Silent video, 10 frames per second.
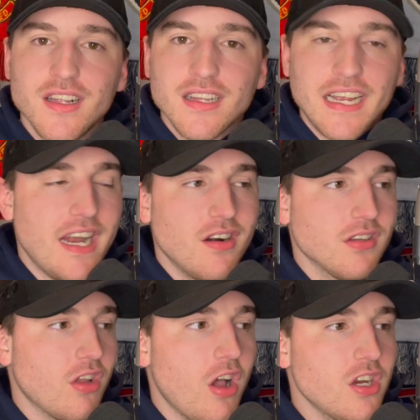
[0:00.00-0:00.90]
Like,
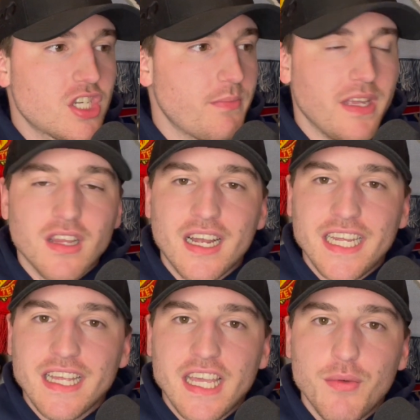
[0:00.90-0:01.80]
Aaron Long should be
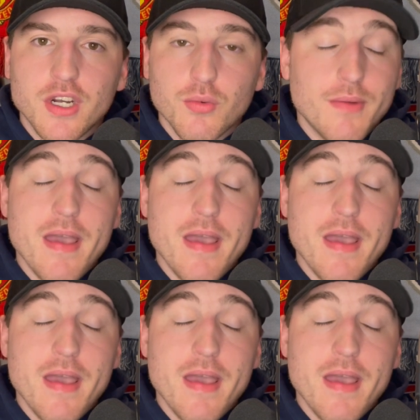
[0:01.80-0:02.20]
lucky that he went to...